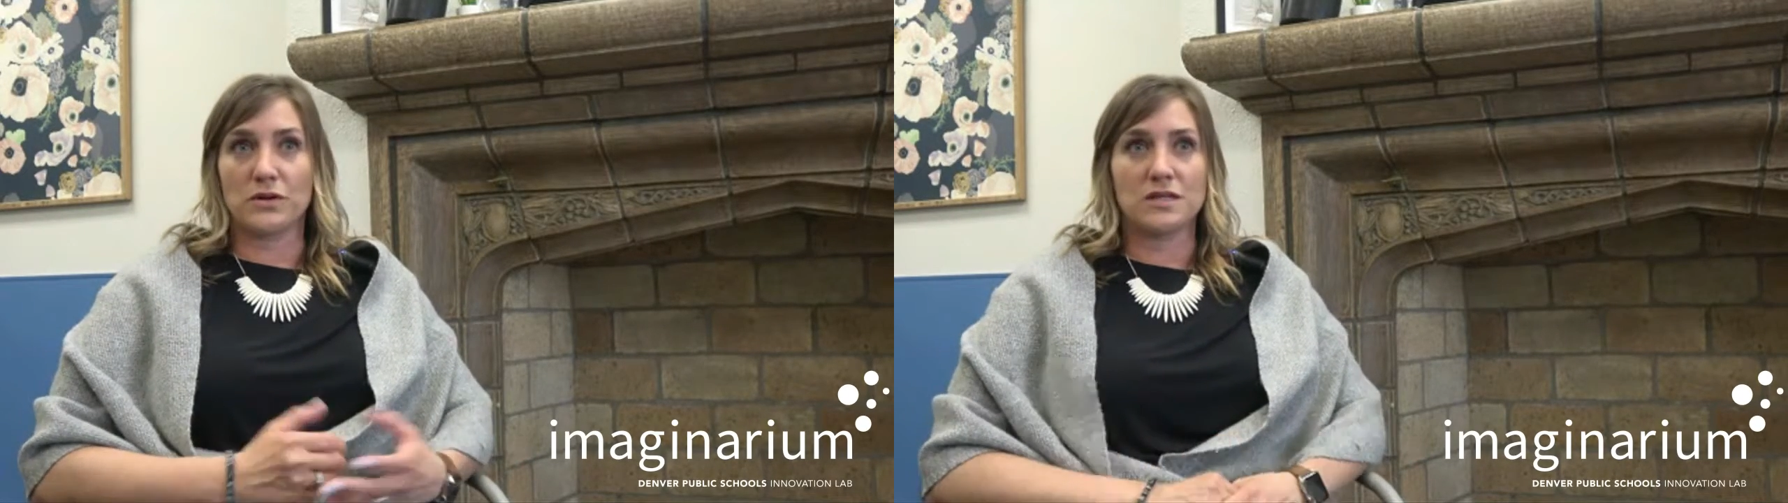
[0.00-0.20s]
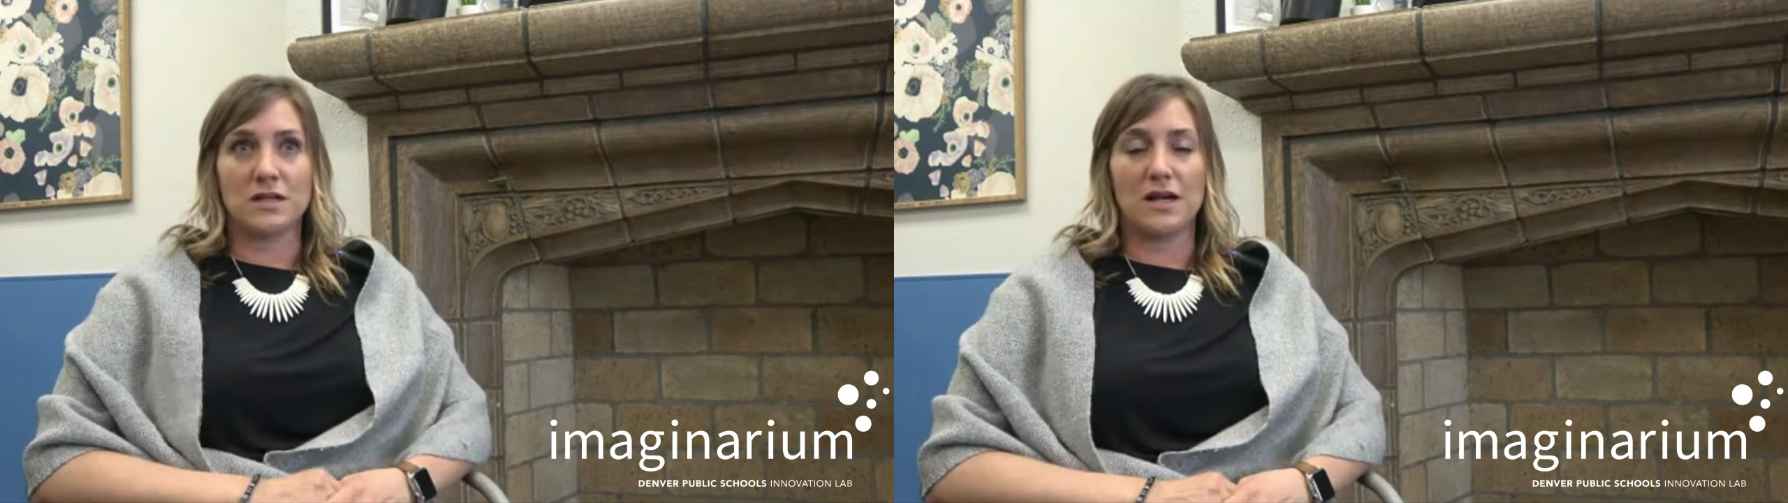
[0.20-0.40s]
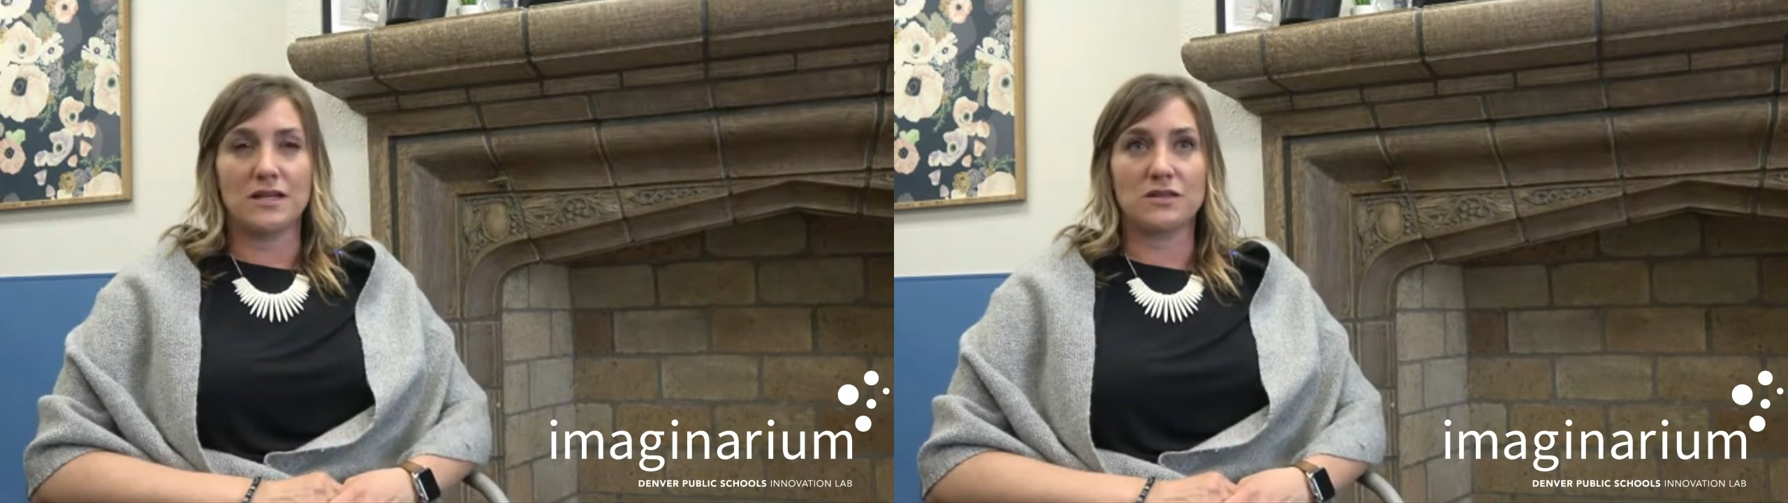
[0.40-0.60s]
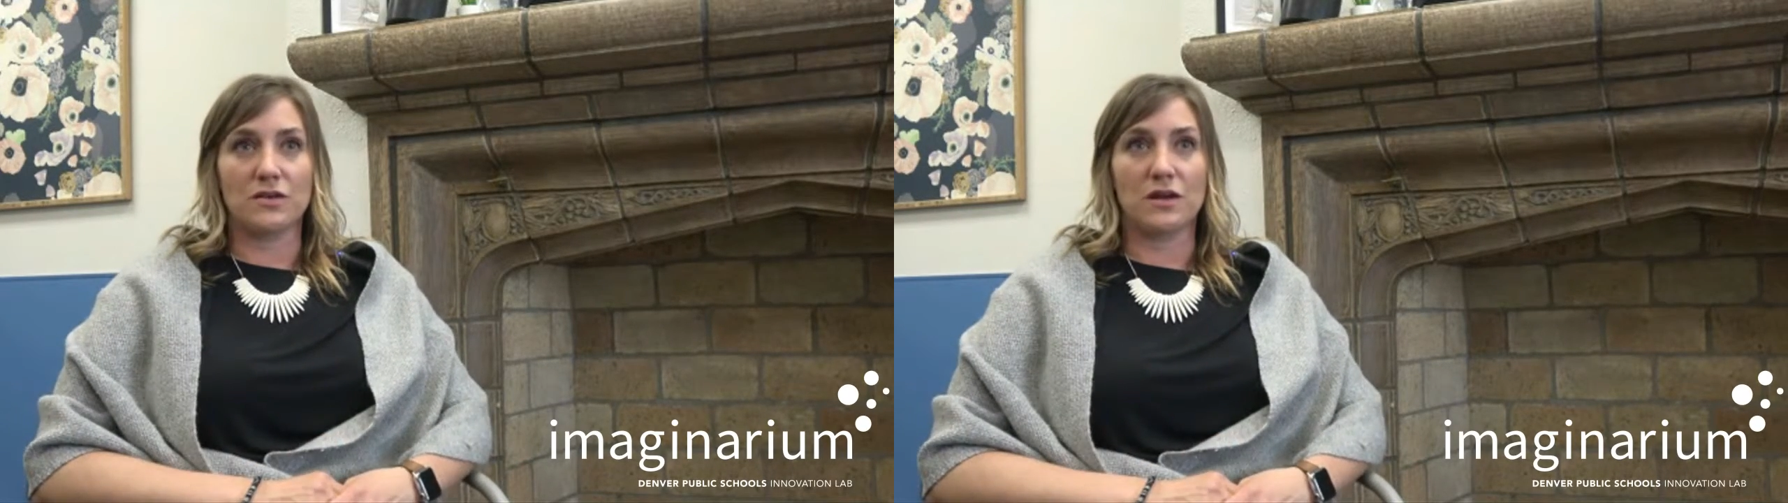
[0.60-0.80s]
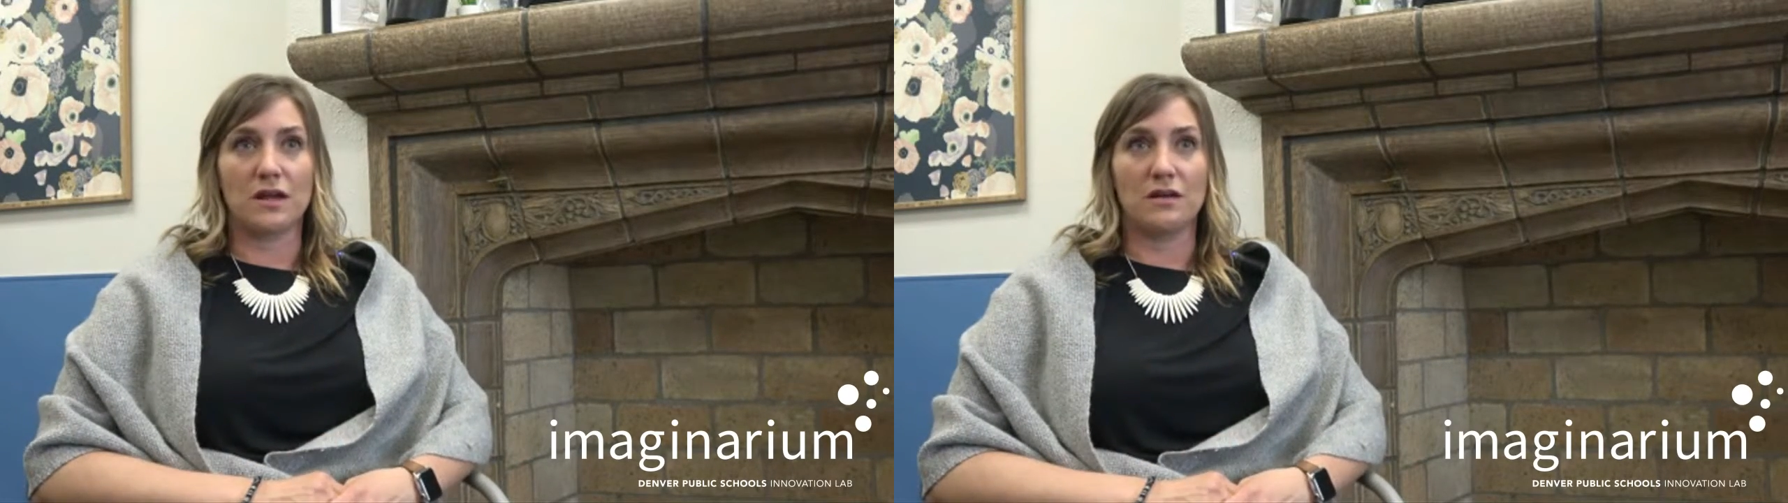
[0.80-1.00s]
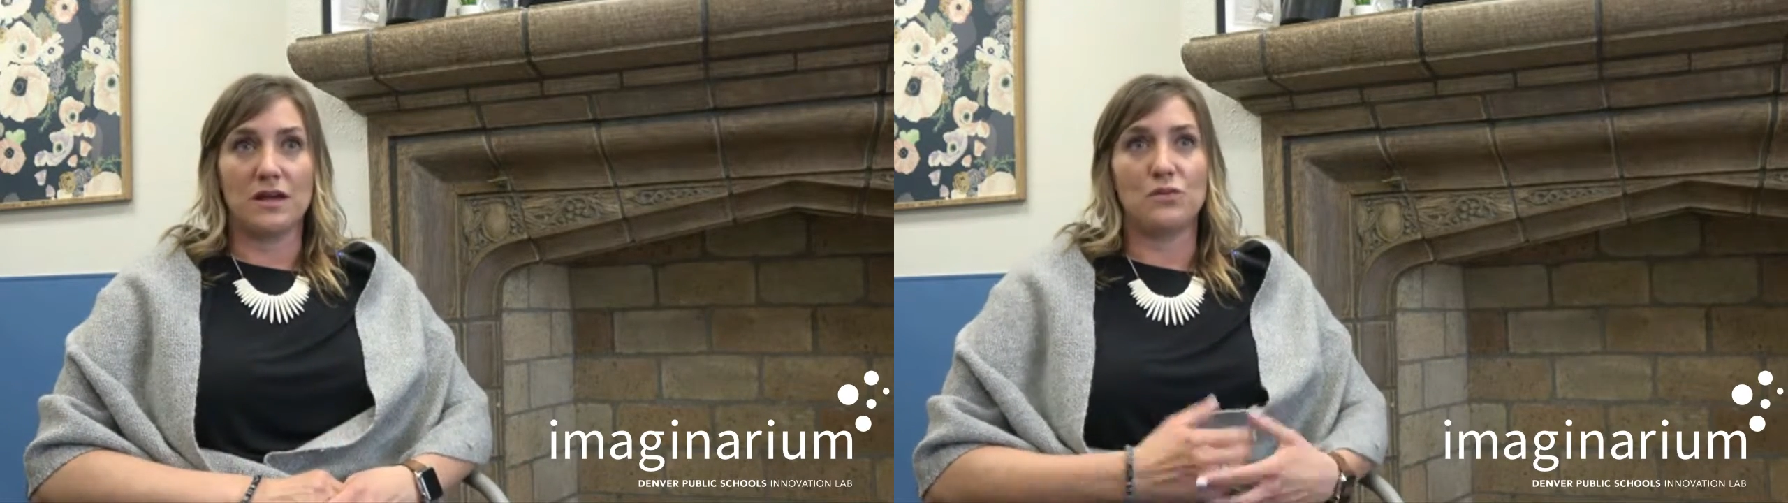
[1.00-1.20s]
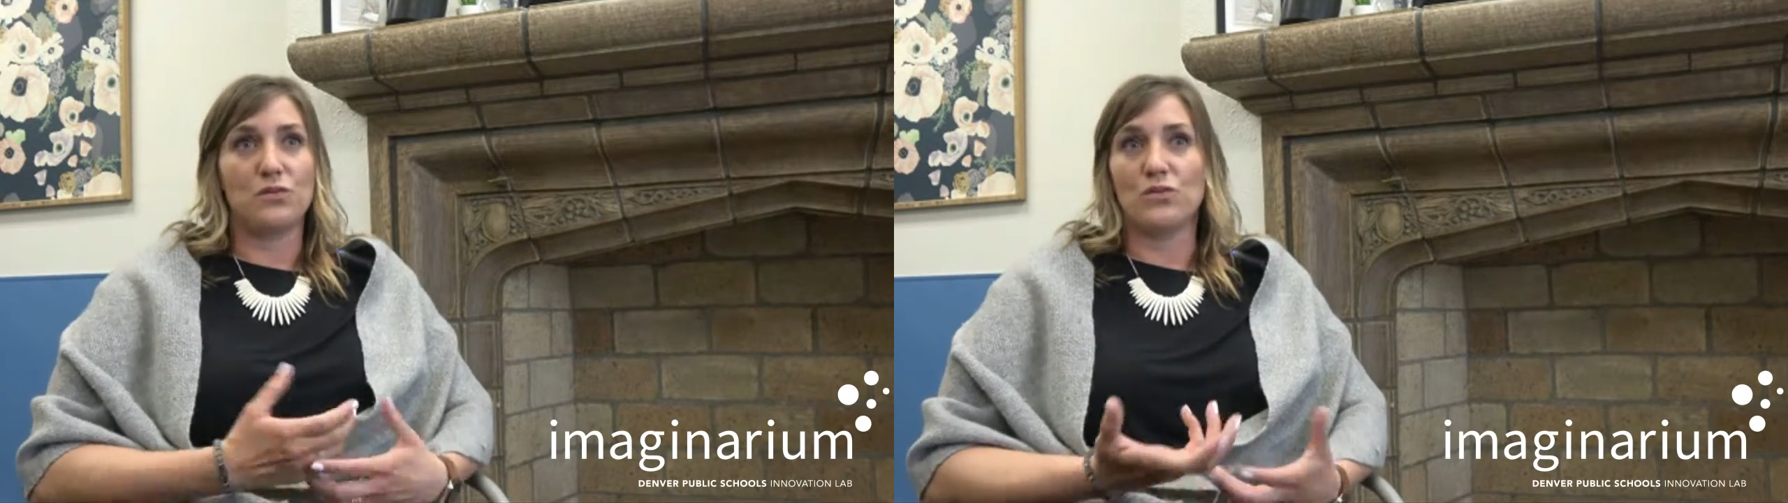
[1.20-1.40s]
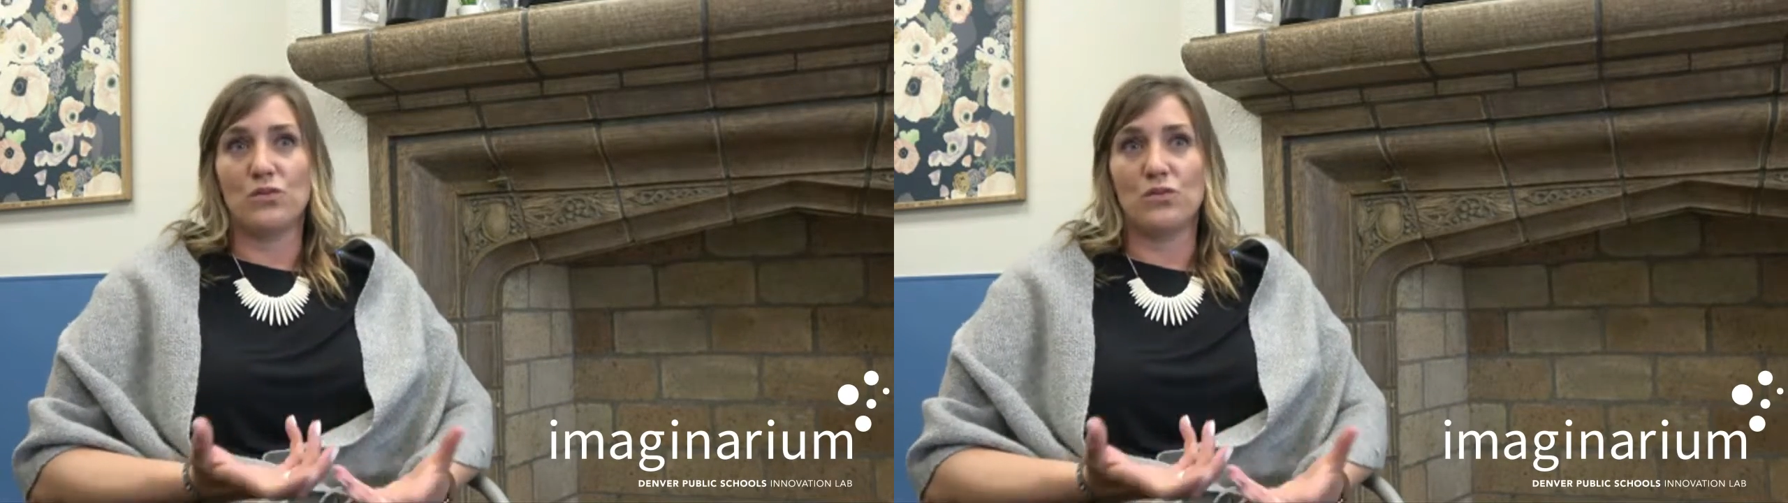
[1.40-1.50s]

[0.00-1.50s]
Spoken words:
personalized learning in